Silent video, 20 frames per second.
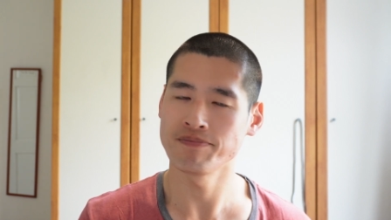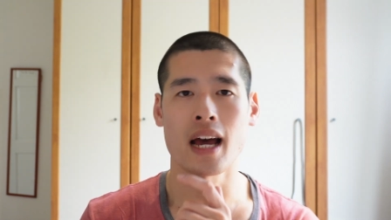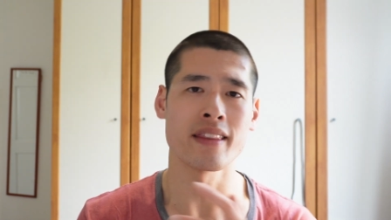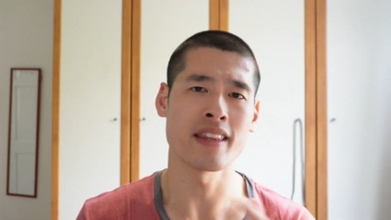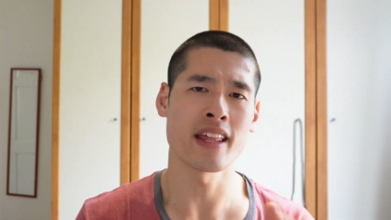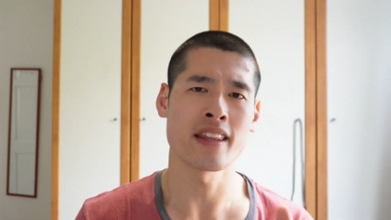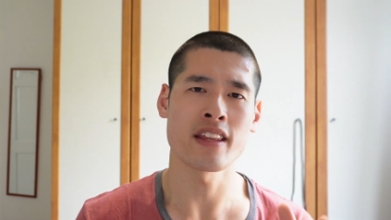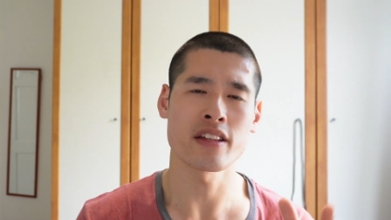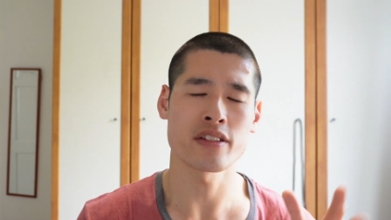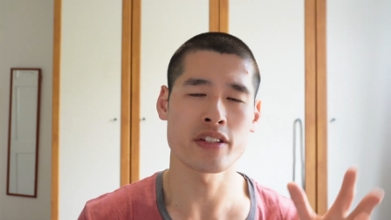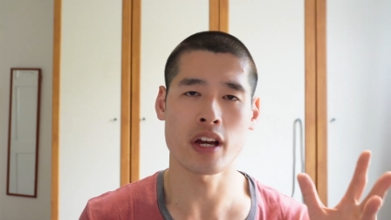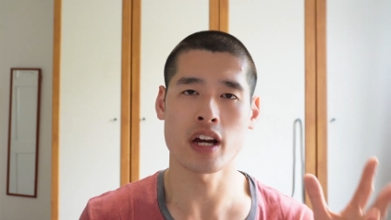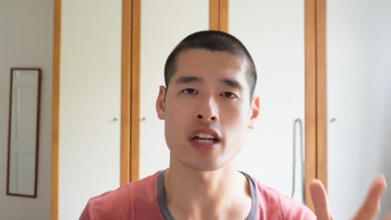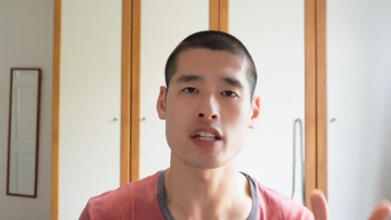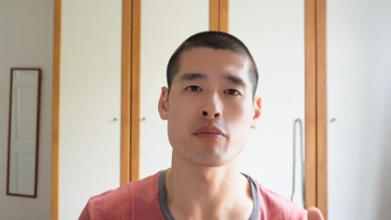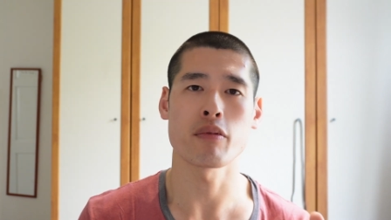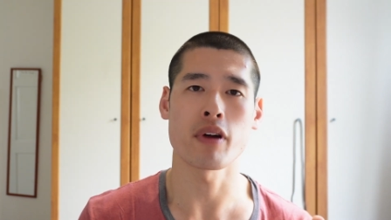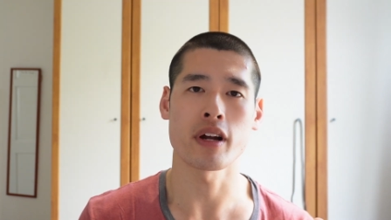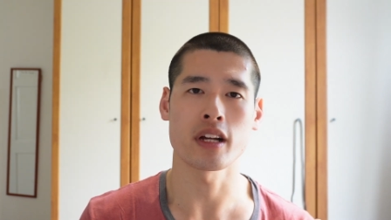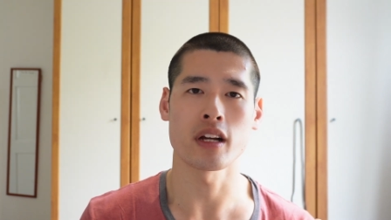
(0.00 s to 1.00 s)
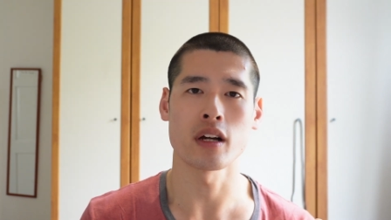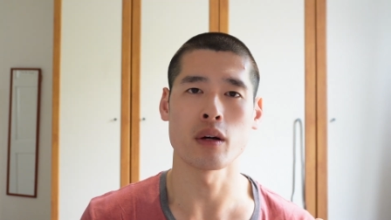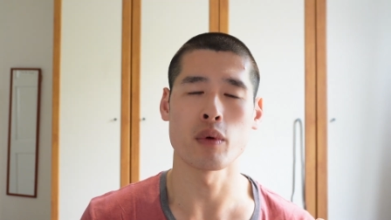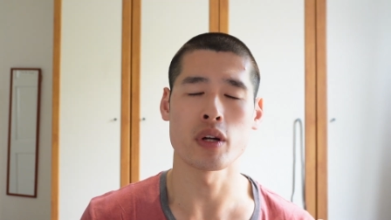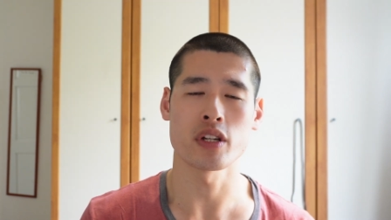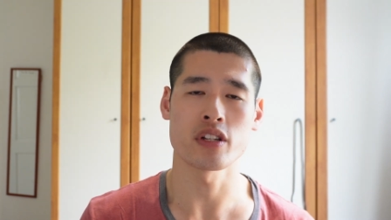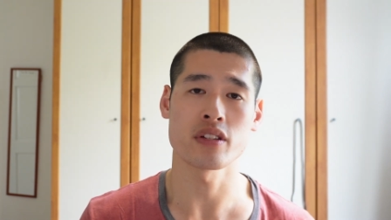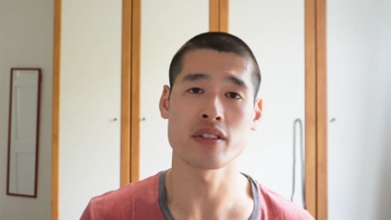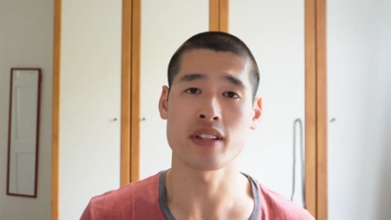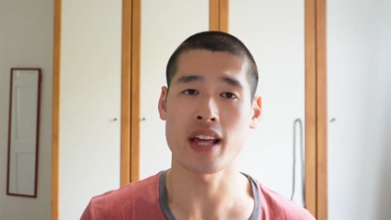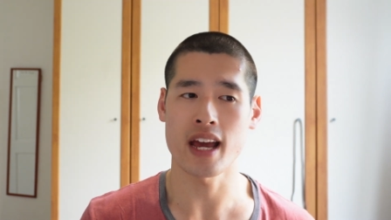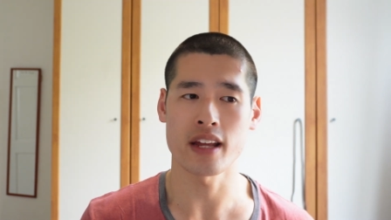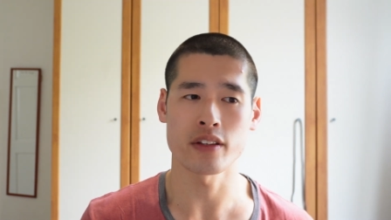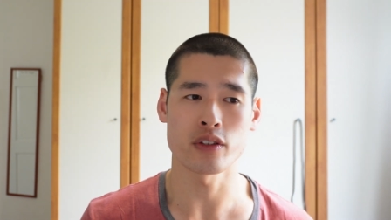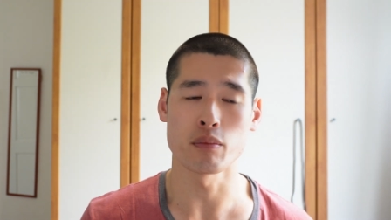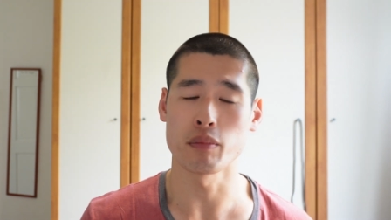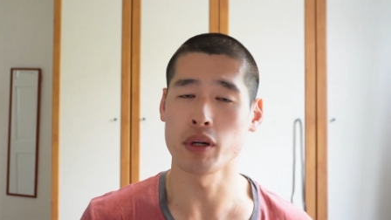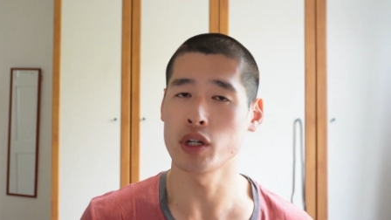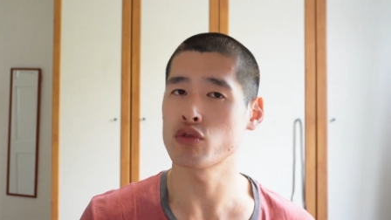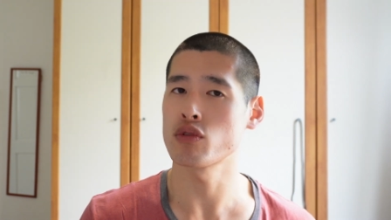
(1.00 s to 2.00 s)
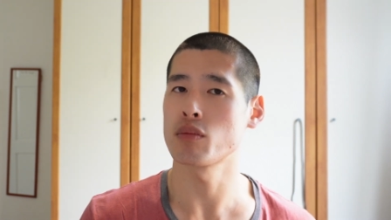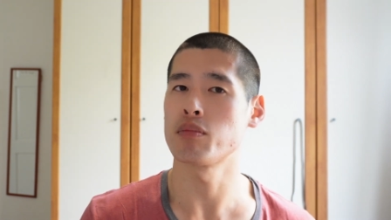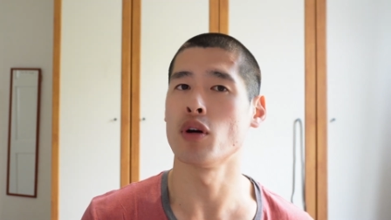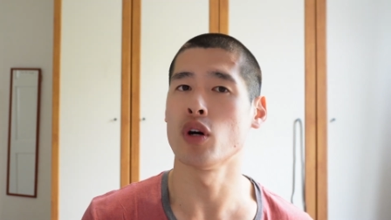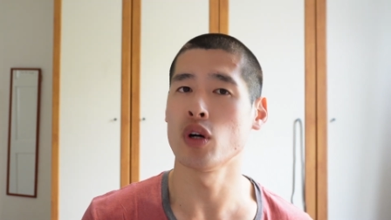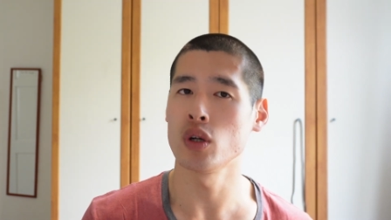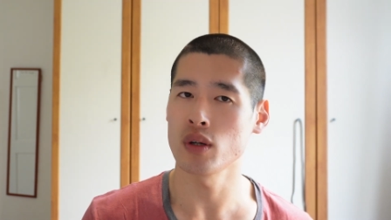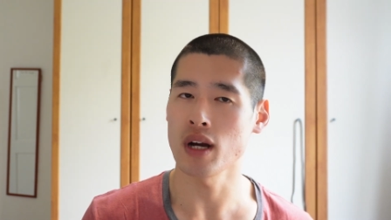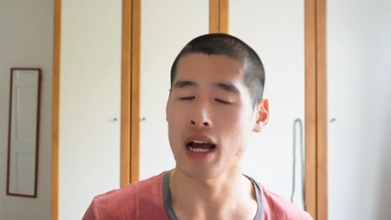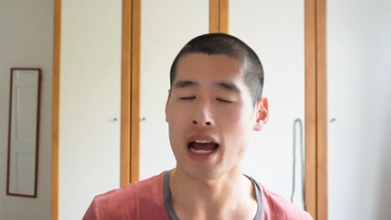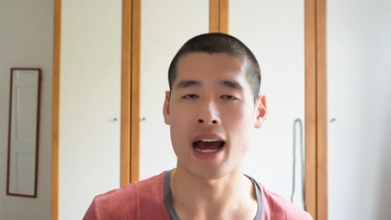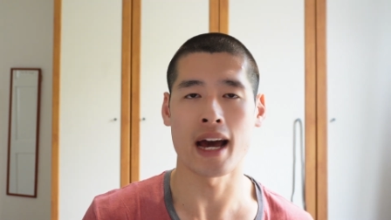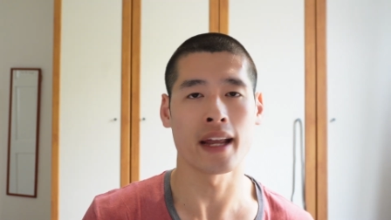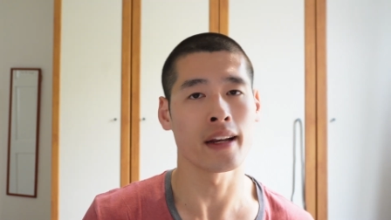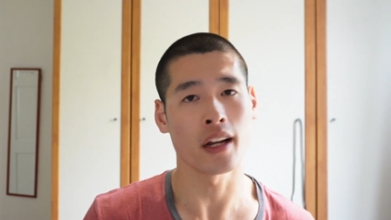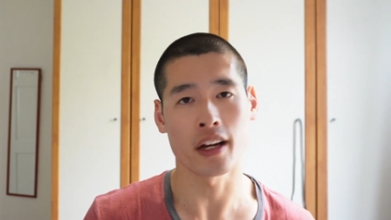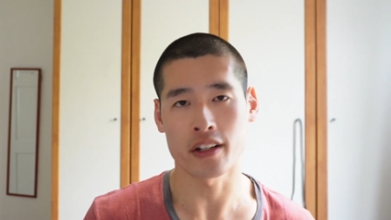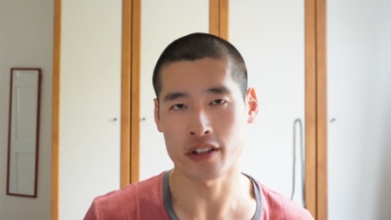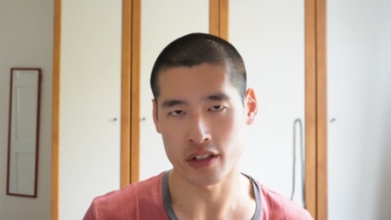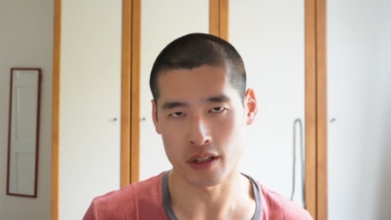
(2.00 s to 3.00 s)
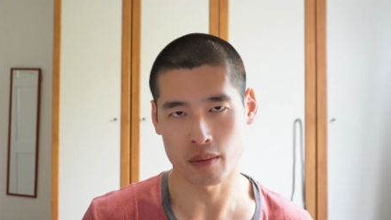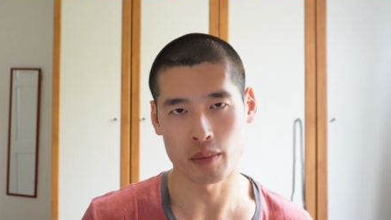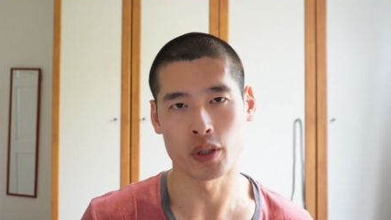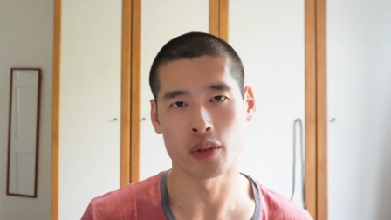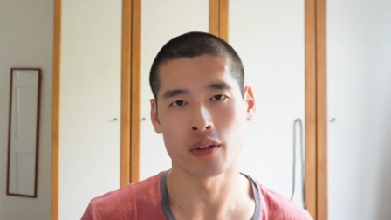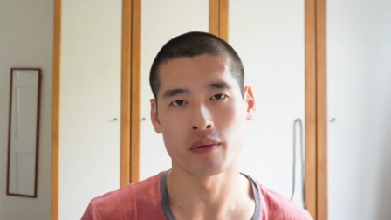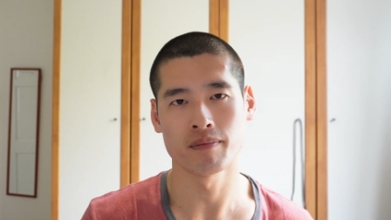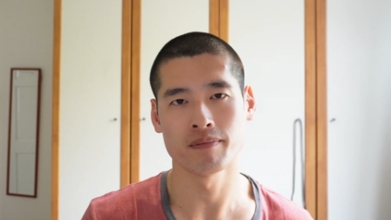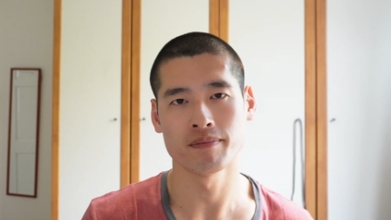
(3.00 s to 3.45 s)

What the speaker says: And then there's the icebreaker, which is there to build rapport and lighten the mood.